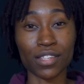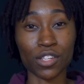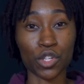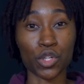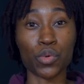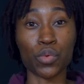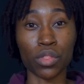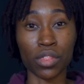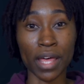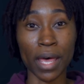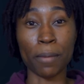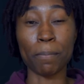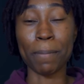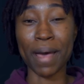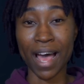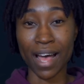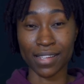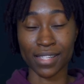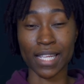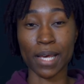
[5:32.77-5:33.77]
to then
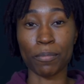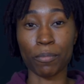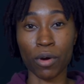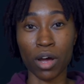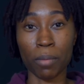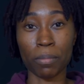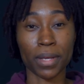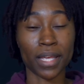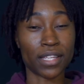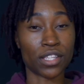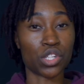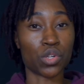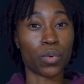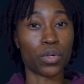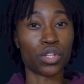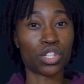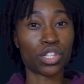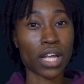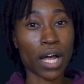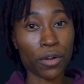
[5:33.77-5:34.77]
pass that prop into
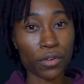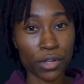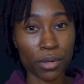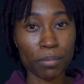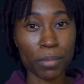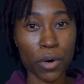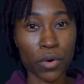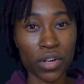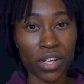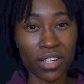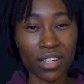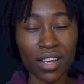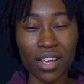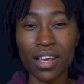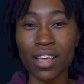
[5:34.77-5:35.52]
its child component,